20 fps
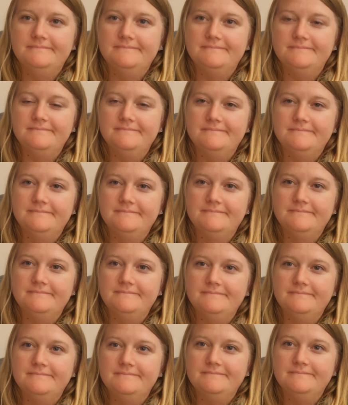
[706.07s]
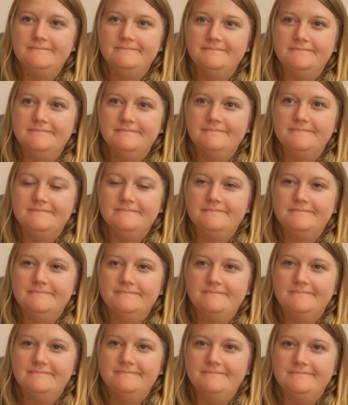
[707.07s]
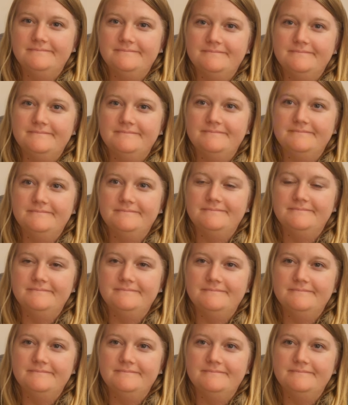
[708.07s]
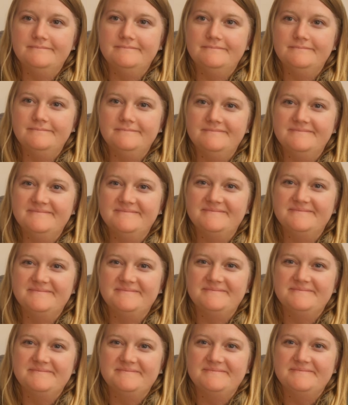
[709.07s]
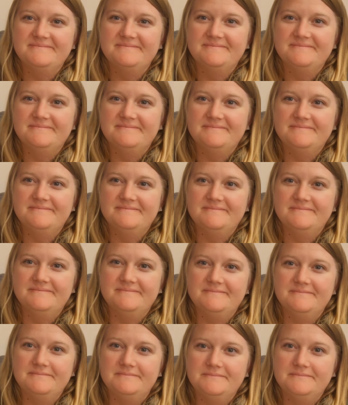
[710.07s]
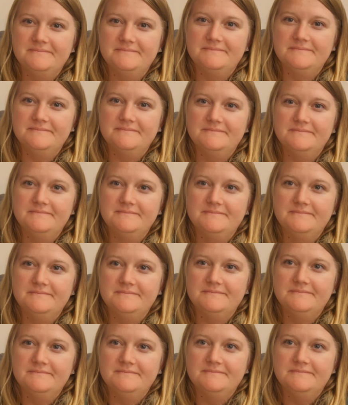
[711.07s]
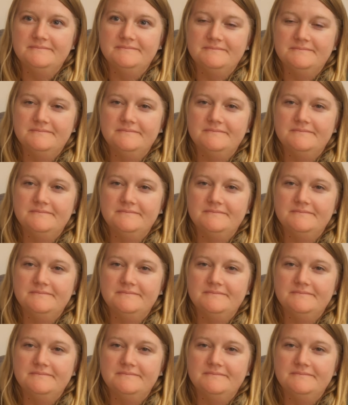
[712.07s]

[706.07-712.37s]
The person shown says nothing.